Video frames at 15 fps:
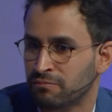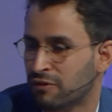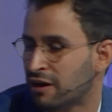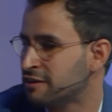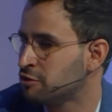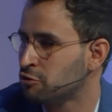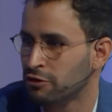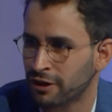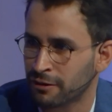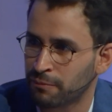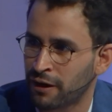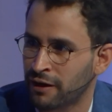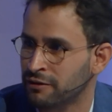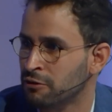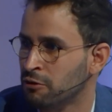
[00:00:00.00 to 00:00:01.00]
a solar
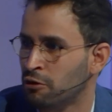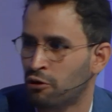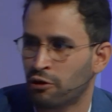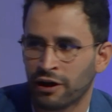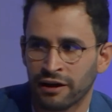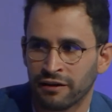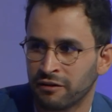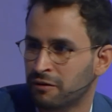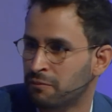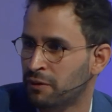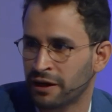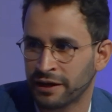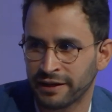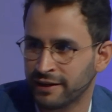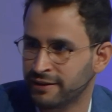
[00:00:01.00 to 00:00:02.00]
panel or either
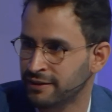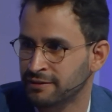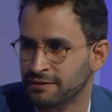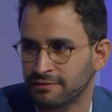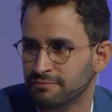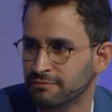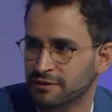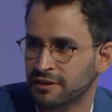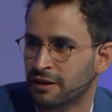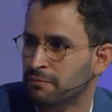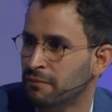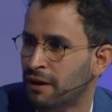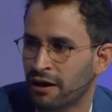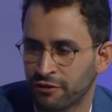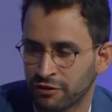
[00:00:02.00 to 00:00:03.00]
by getting
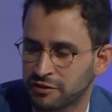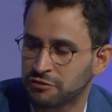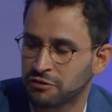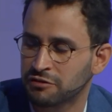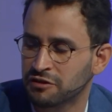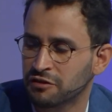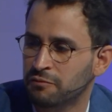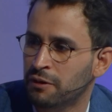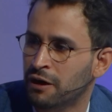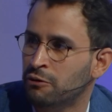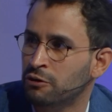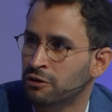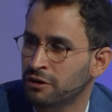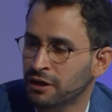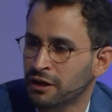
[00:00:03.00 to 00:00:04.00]
some other source of
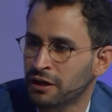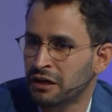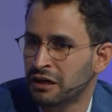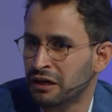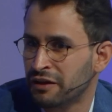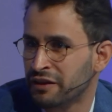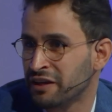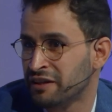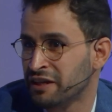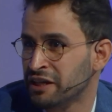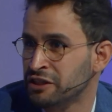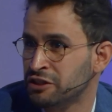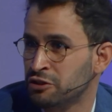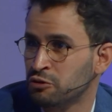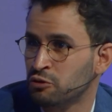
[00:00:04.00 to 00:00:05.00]
power, I think the
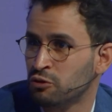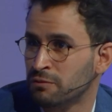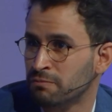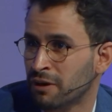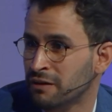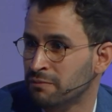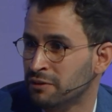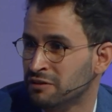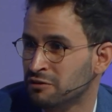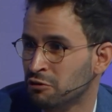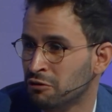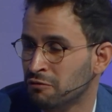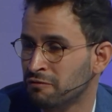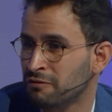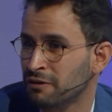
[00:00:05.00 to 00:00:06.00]
issue might be
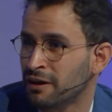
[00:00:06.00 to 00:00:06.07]
solved.